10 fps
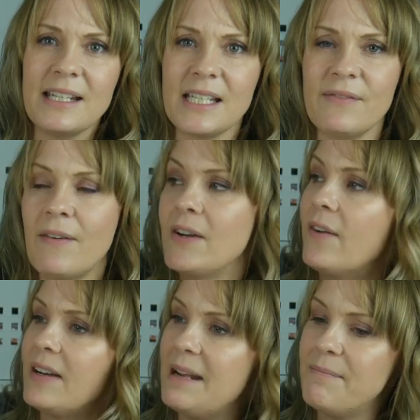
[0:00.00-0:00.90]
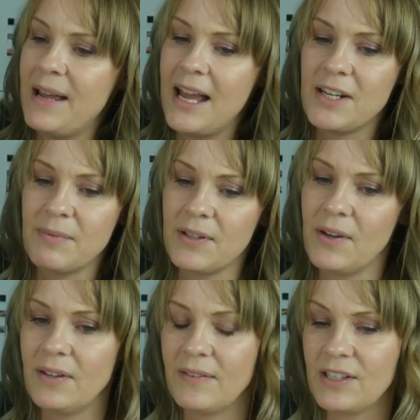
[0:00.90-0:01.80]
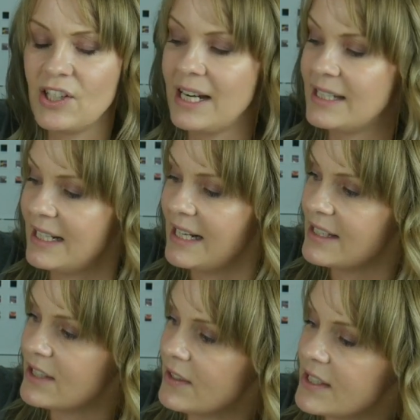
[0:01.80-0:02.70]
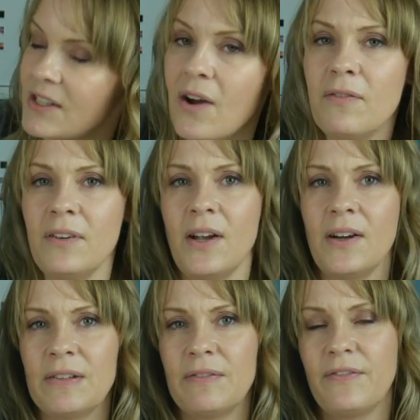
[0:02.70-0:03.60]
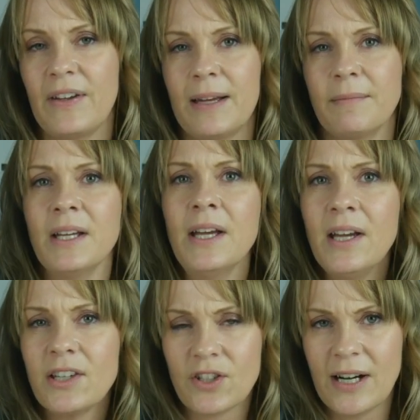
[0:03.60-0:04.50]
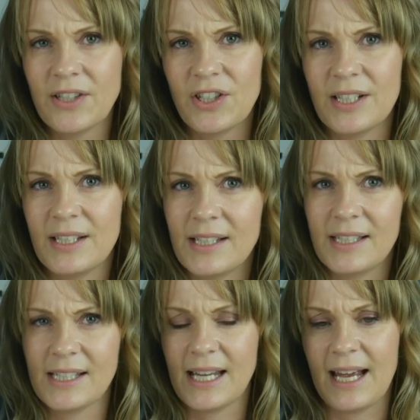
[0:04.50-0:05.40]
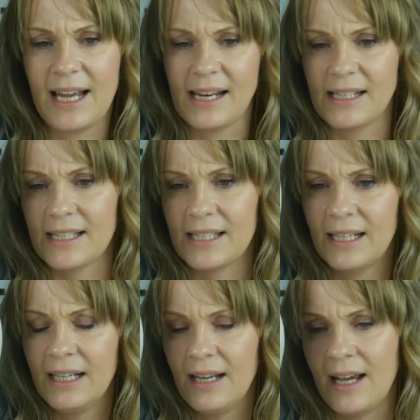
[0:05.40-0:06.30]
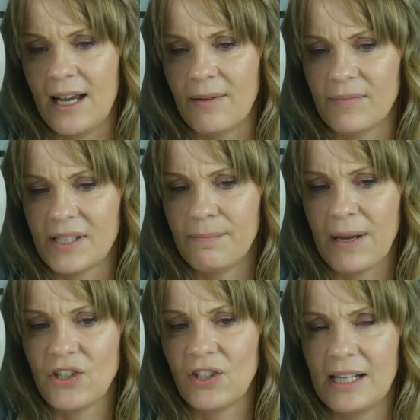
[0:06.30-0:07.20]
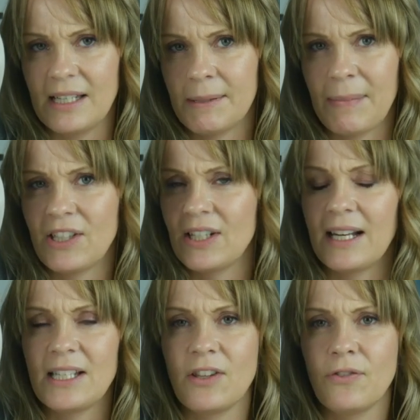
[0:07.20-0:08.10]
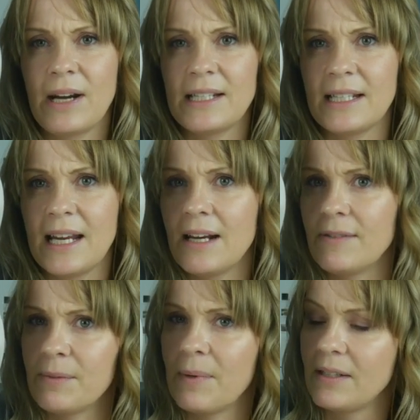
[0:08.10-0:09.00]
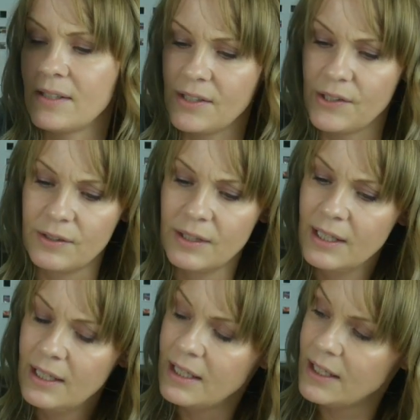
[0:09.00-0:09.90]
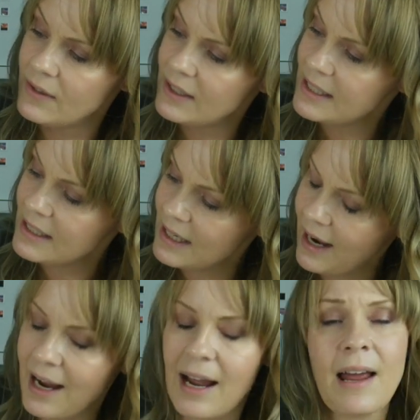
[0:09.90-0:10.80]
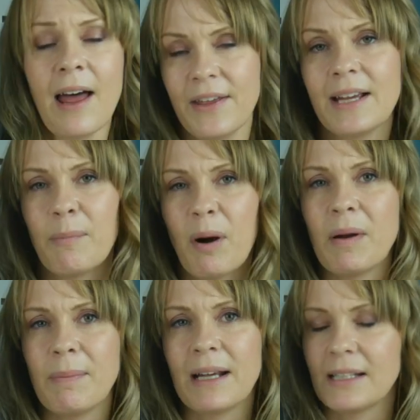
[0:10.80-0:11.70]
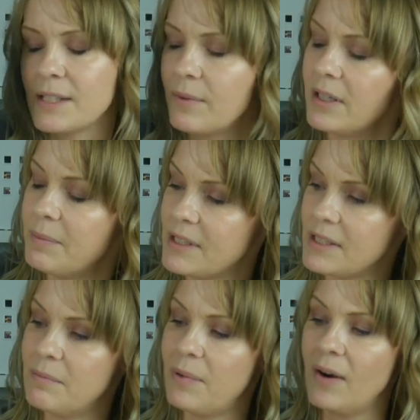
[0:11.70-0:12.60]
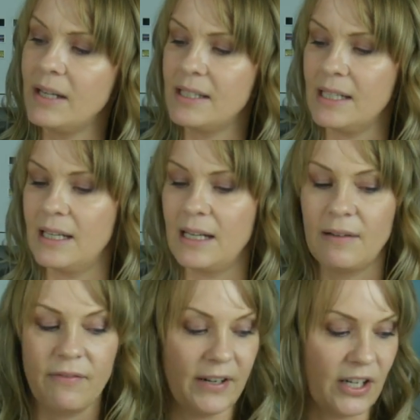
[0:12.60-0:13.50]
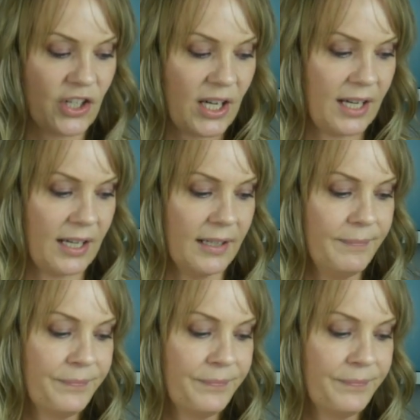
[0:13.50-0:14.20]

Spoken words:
it's very ornate bed with all of the chandeliers, so there's an awful lot of treasures and speciality thread in here as well. So you know, I think I'll probably pick this one up at some point and finish her.